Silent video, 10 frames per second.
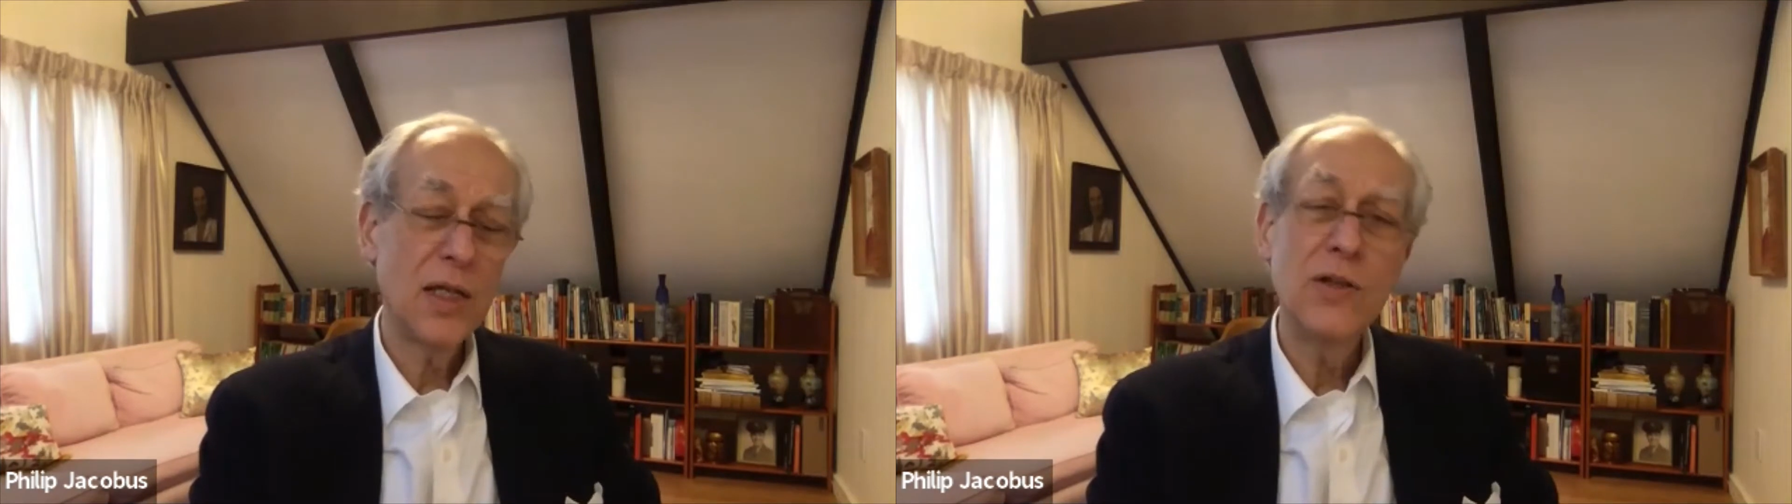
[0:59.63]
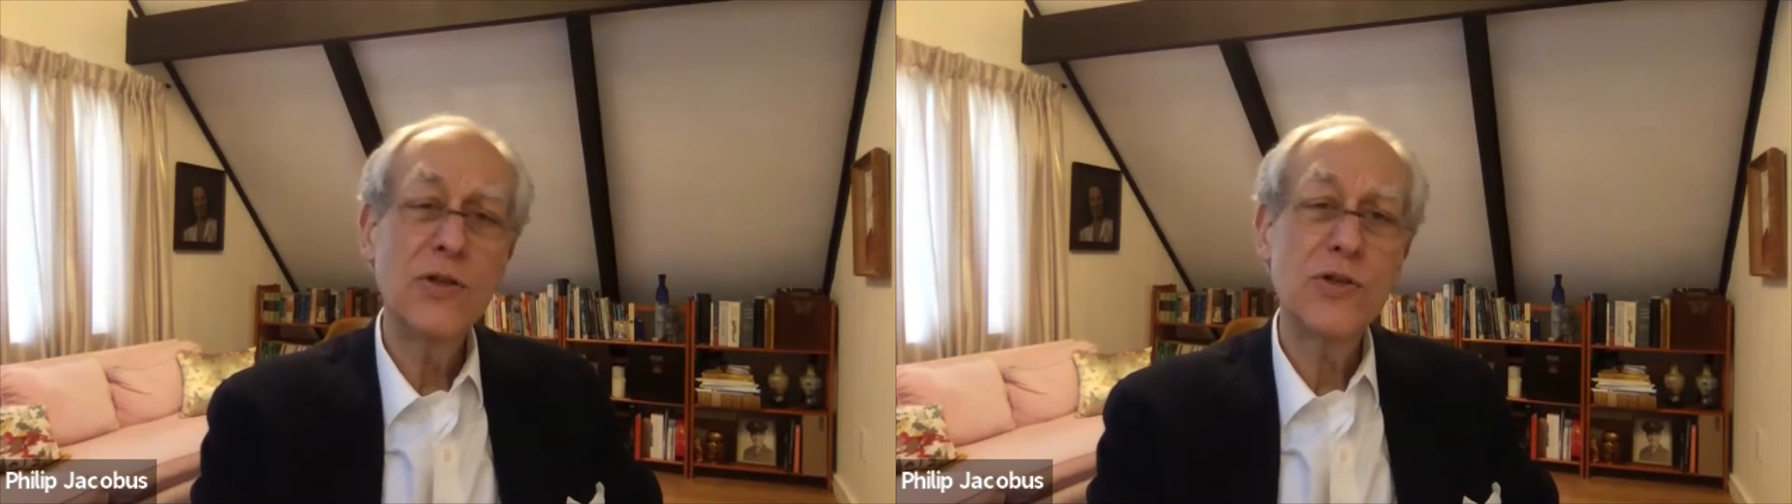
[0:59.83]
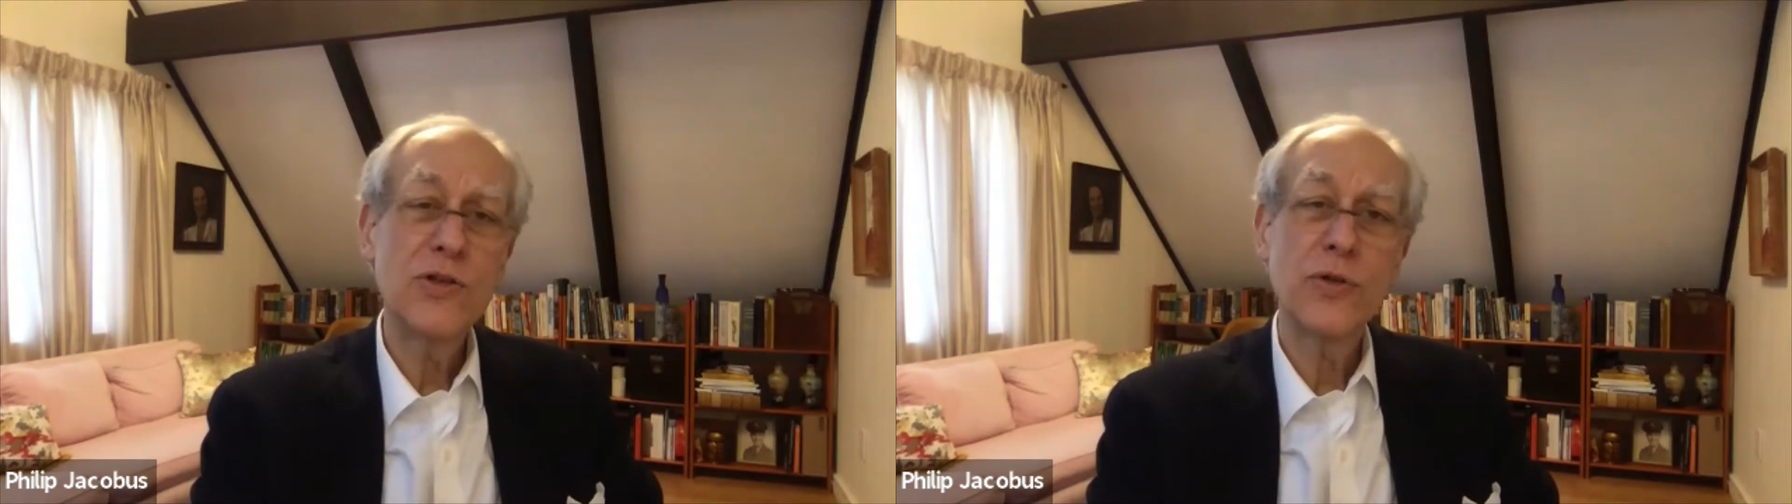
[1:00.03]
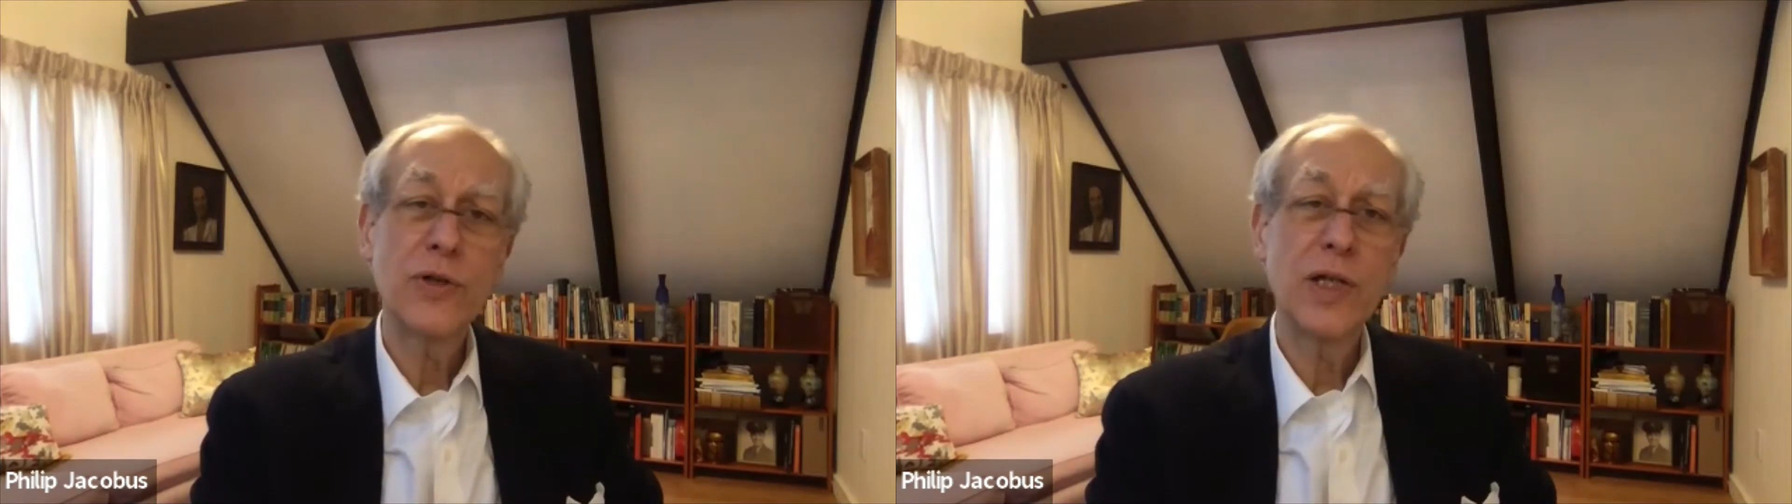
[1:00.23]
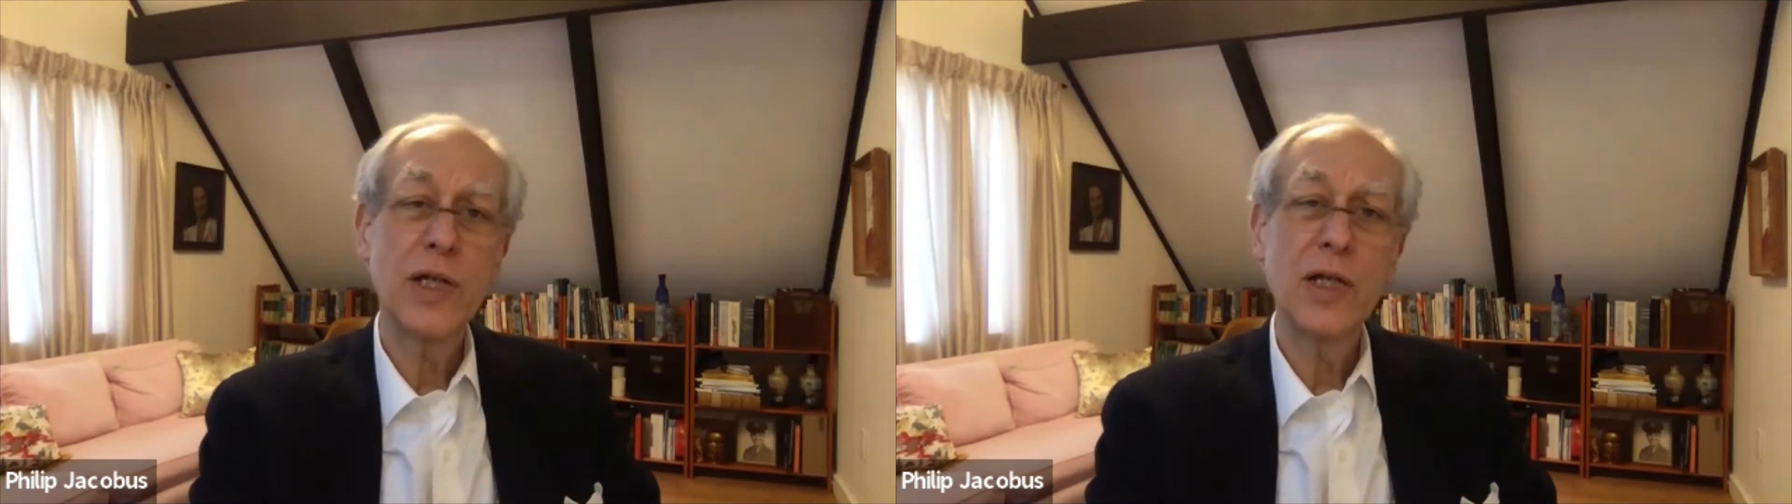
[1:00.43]

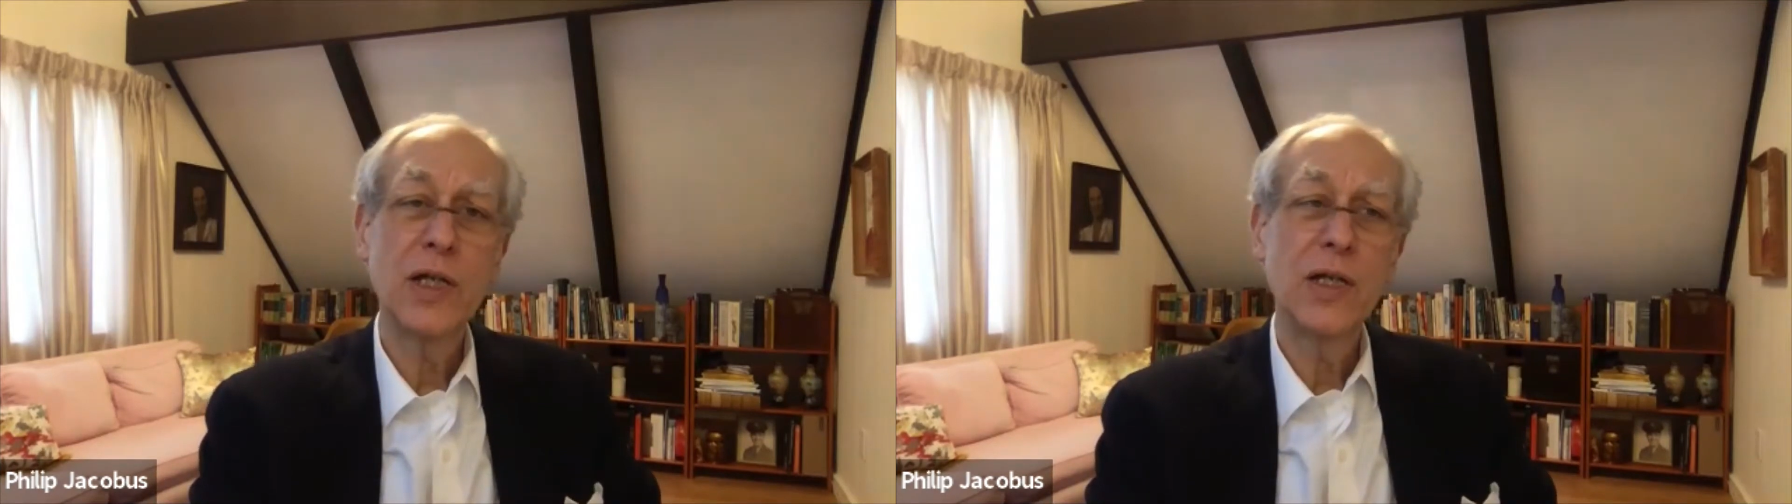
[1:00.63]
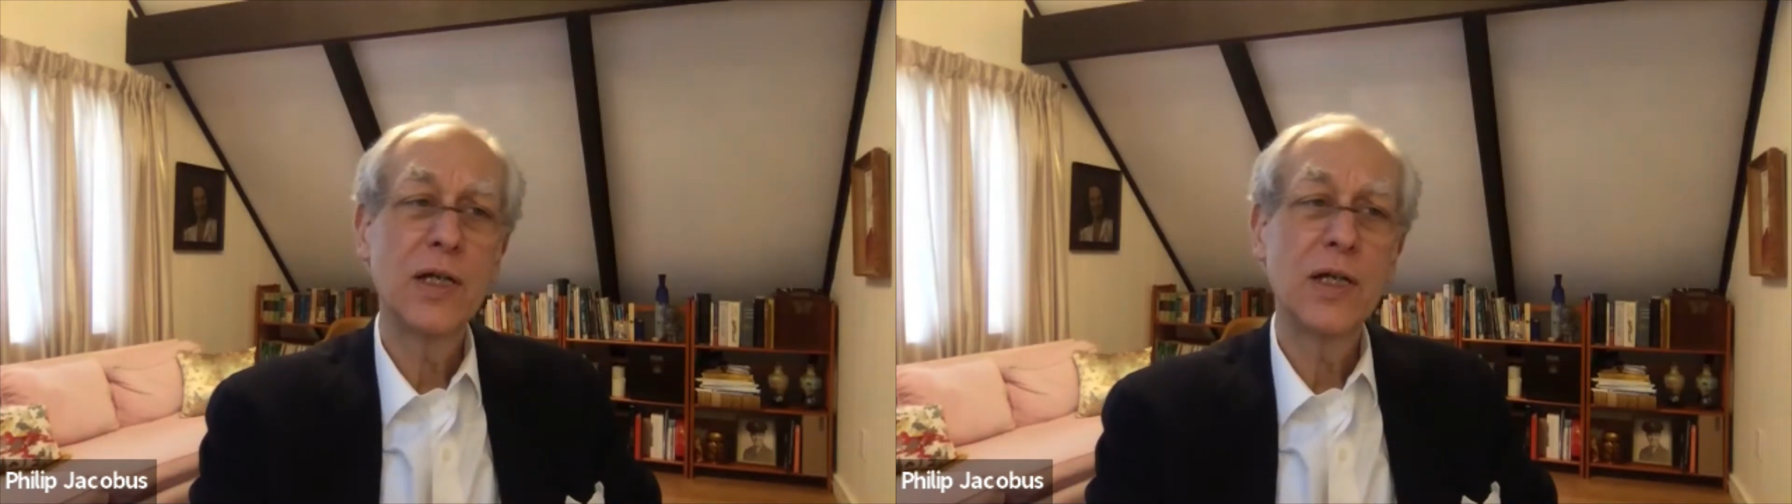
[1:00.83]
industry